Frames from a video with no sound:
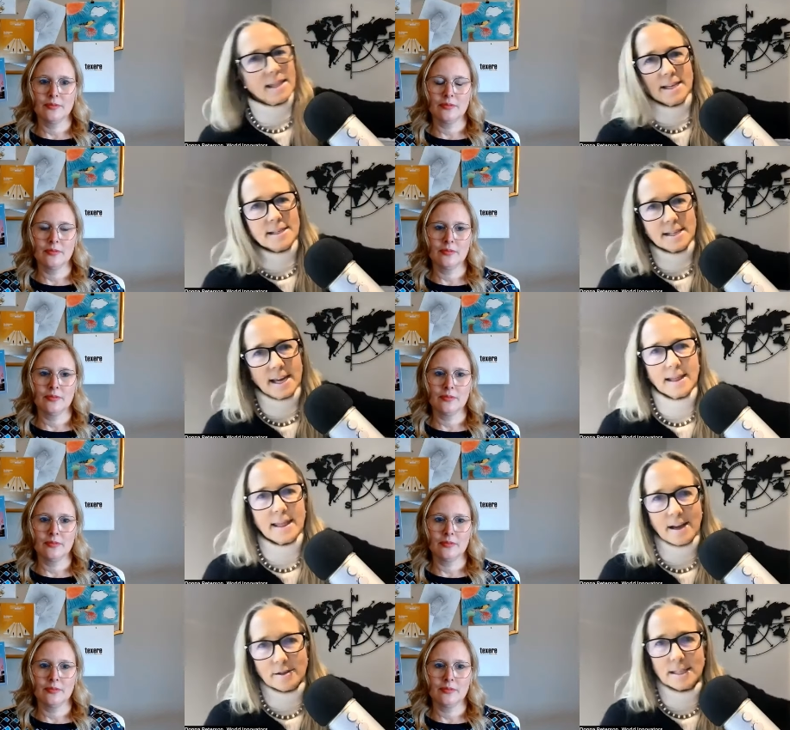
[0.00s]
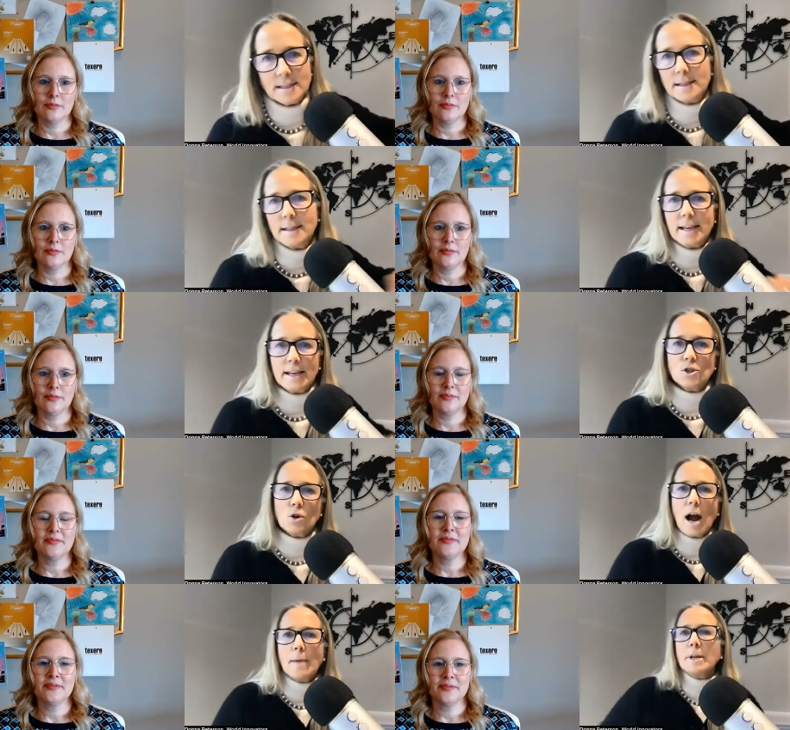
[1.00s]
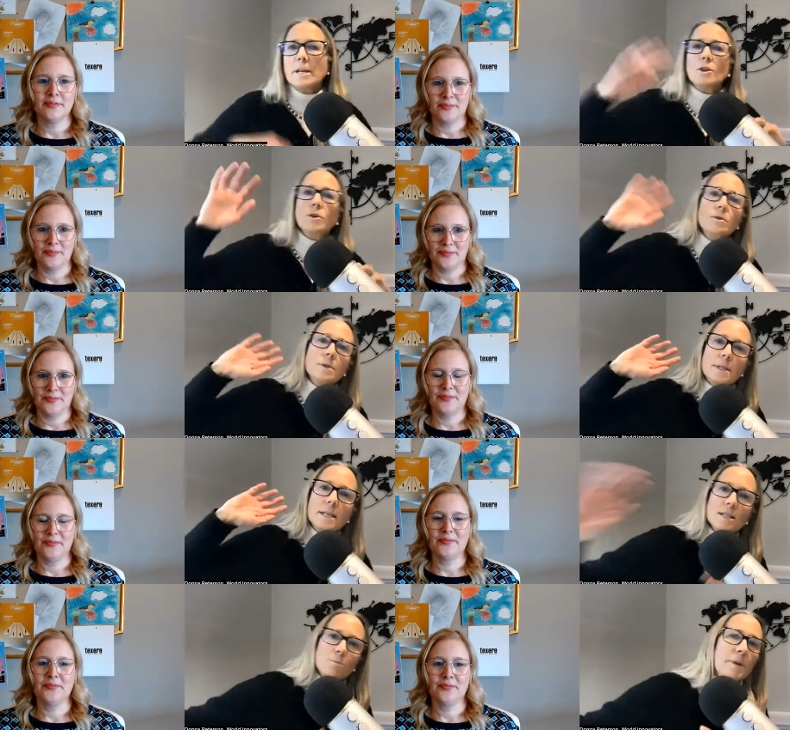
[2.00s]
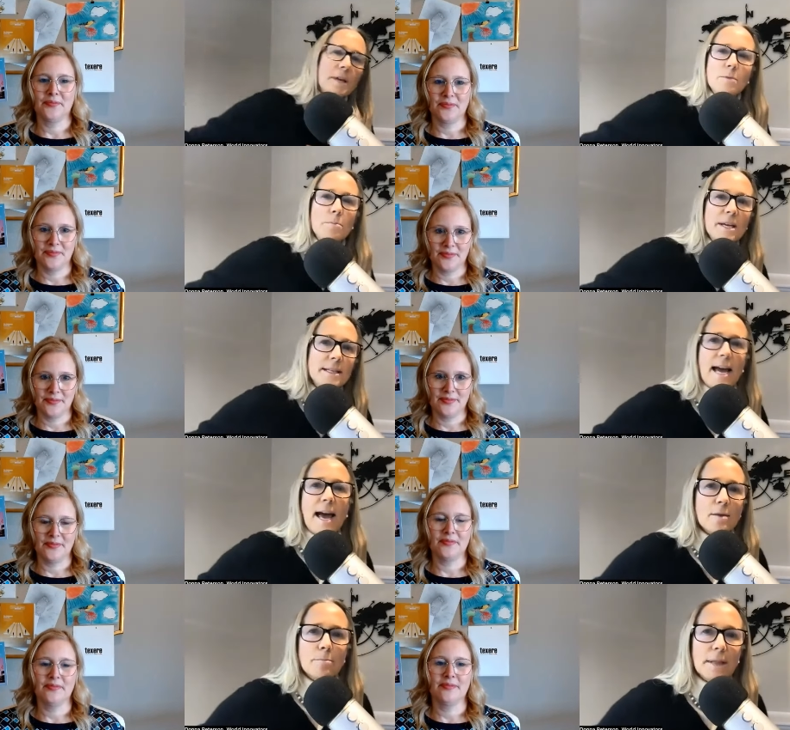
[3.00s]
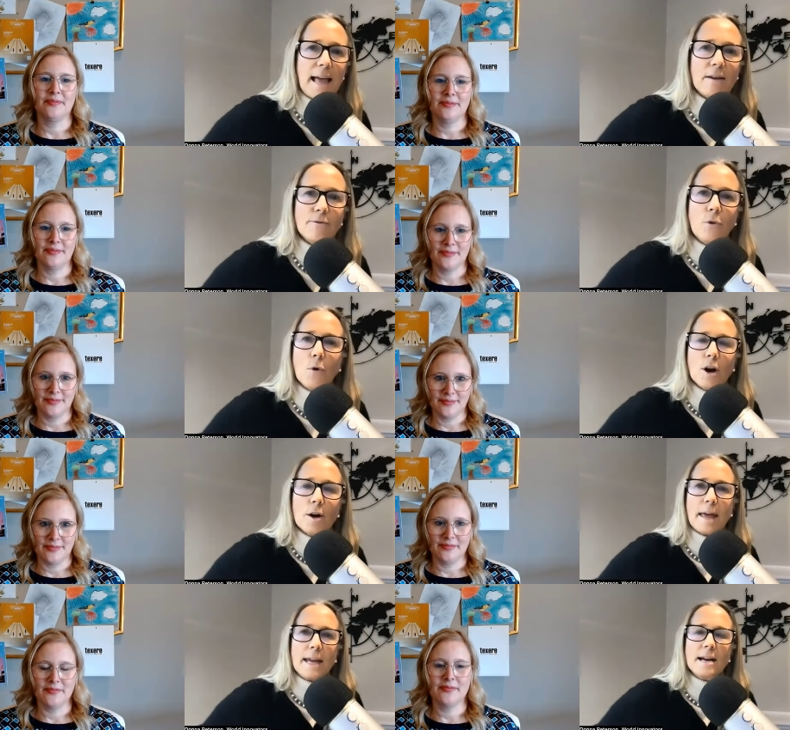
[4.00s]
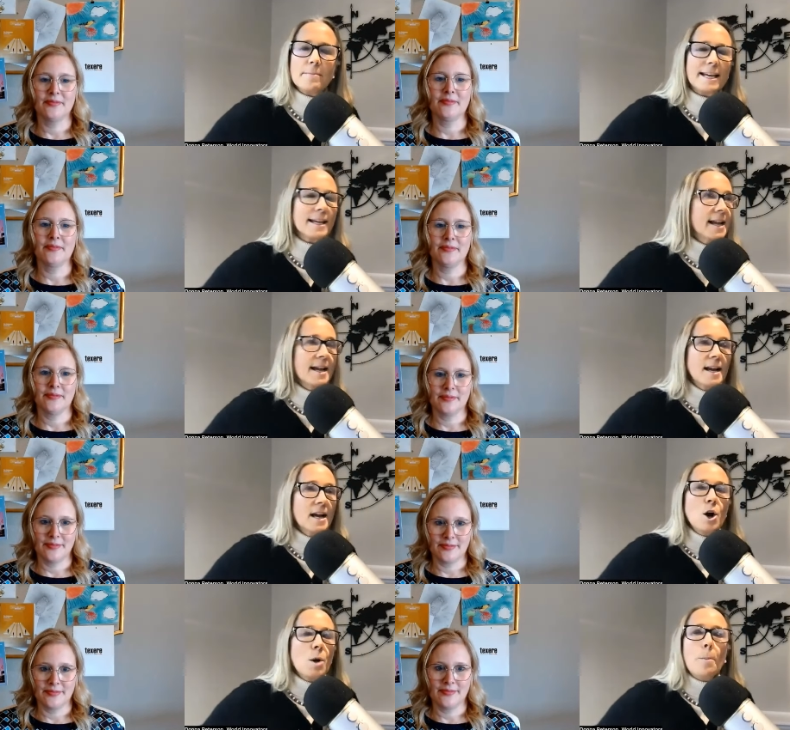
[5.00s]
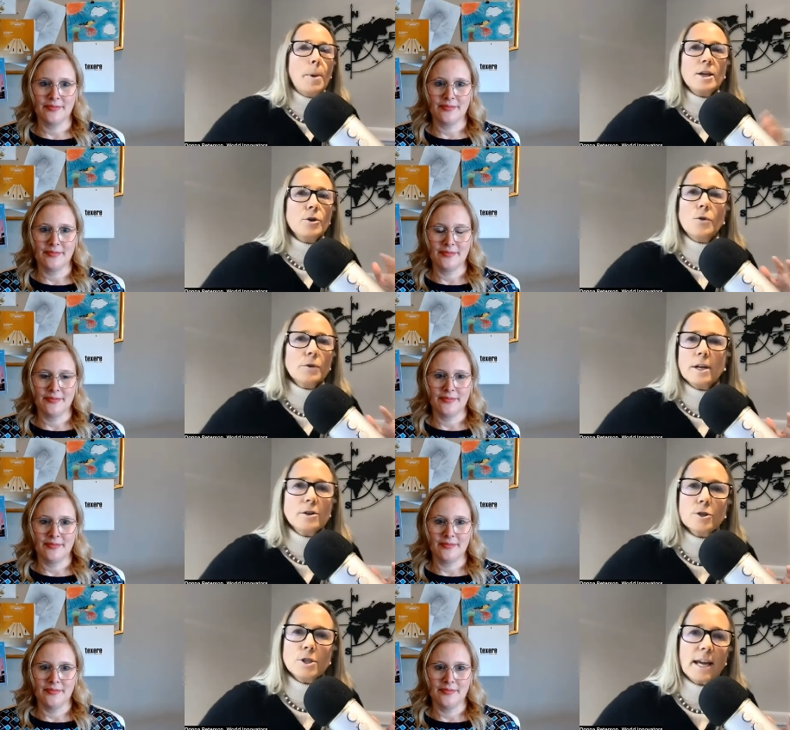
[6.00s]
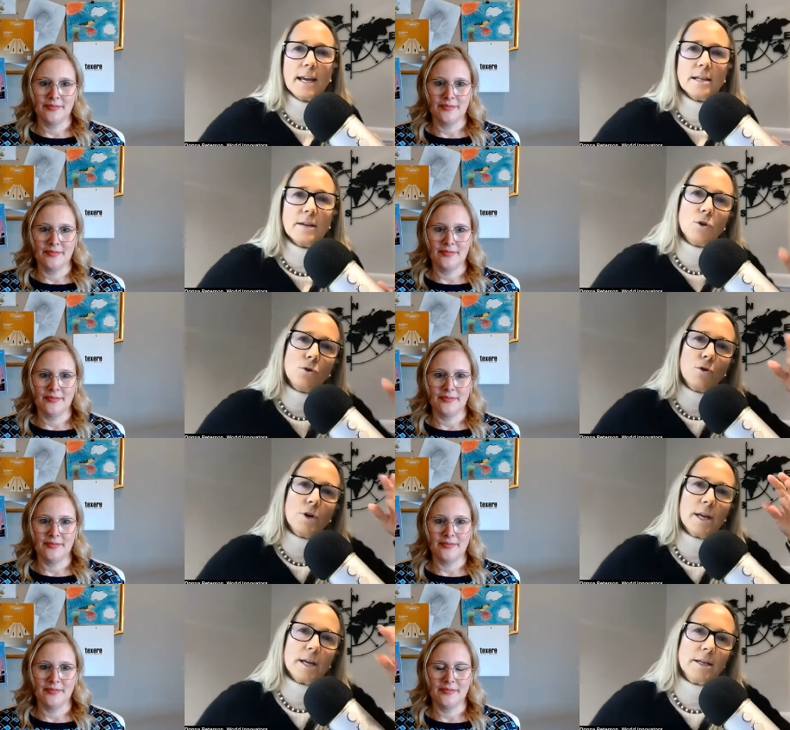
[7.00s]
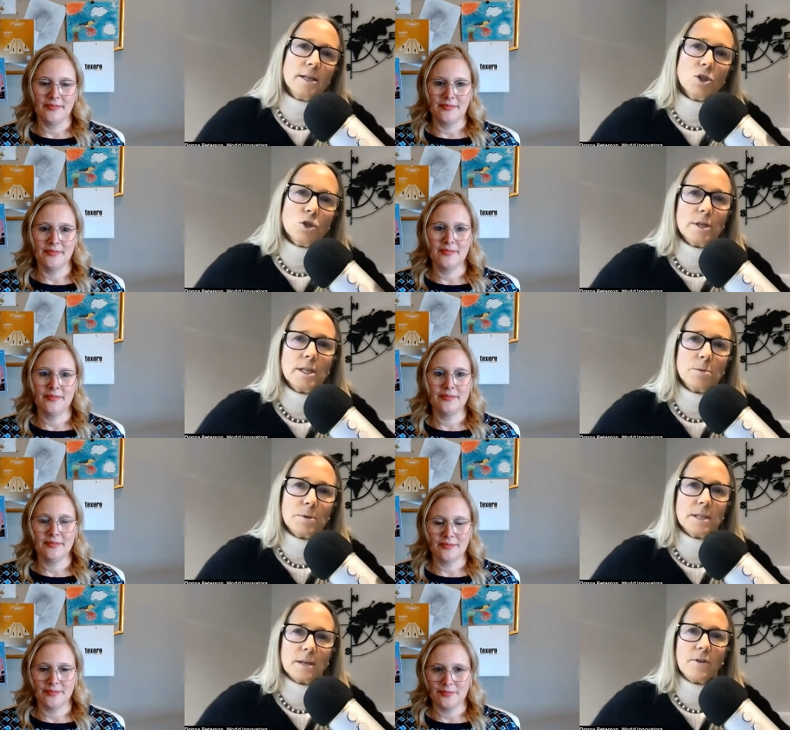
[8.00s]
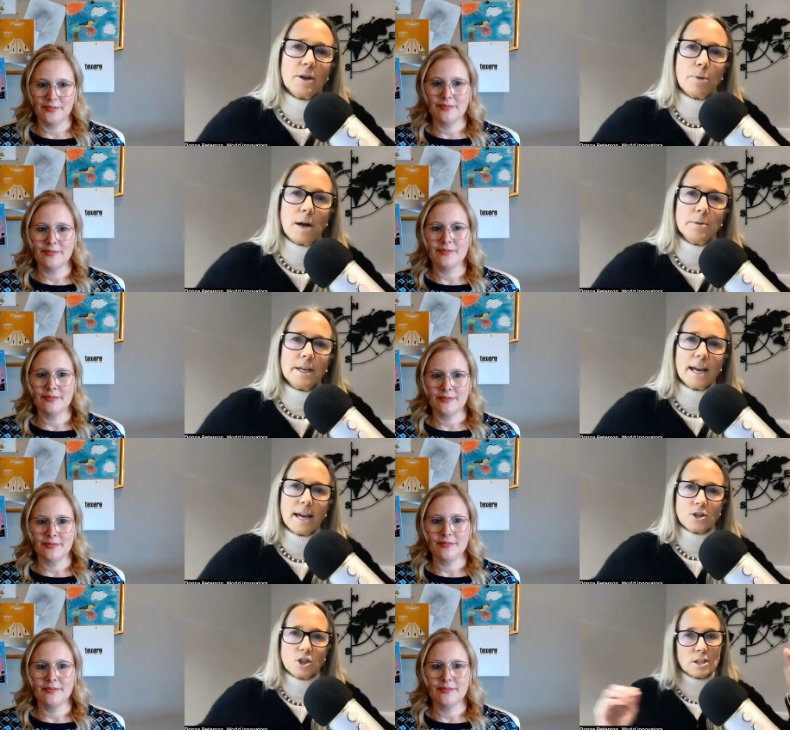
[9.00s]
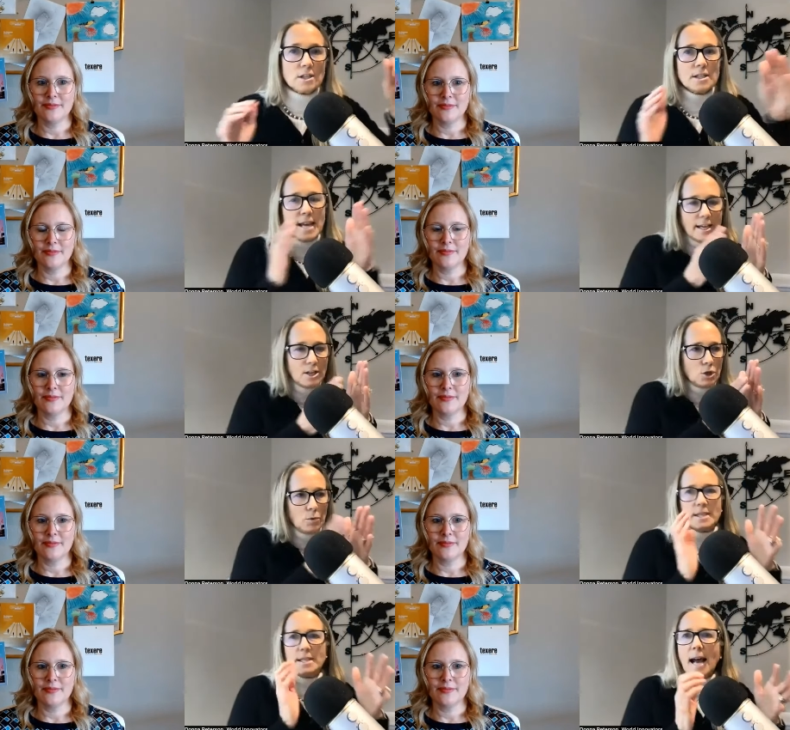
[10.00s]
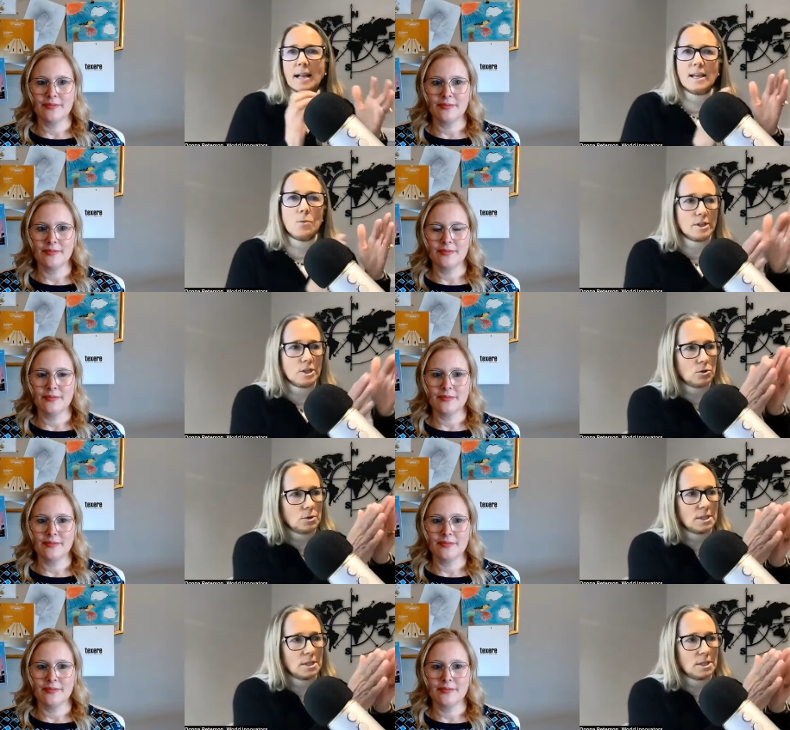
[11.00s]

Speaker 1: these 10,000 leads or I'm going to use this B2B data platform." And I'm like, but you don't understand. If you go to industry specific publications, they can do exactly what you